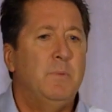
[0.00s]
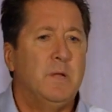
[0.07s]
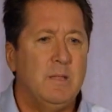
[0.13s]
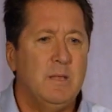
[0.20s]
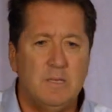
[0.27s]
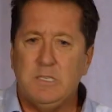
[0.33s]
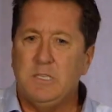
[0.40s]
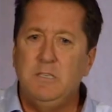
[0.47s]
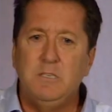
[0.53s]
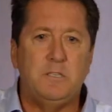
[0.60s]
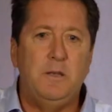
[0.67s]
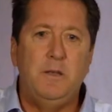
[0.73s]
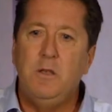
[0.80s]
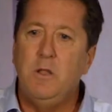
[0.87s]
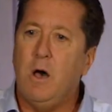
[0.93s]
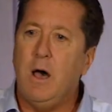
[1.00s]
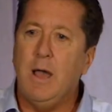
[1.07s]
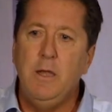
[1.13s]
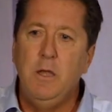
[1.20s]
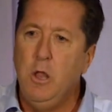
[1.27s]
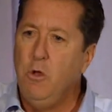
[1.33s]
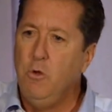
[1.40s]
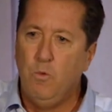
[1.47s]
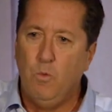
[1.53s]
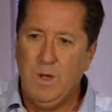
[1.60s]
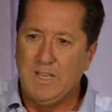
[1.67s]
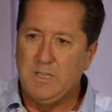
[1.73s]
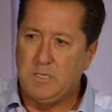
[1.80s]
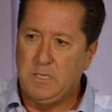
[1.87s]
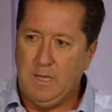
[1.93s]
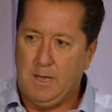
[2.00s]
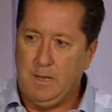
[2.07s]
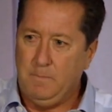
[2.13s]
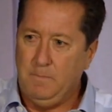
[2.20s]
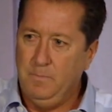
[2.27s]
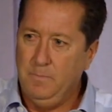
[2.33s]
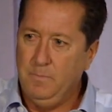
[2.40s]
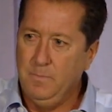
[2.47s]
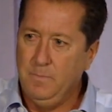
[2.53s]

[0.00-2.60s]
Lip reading: but this is not new wisdom.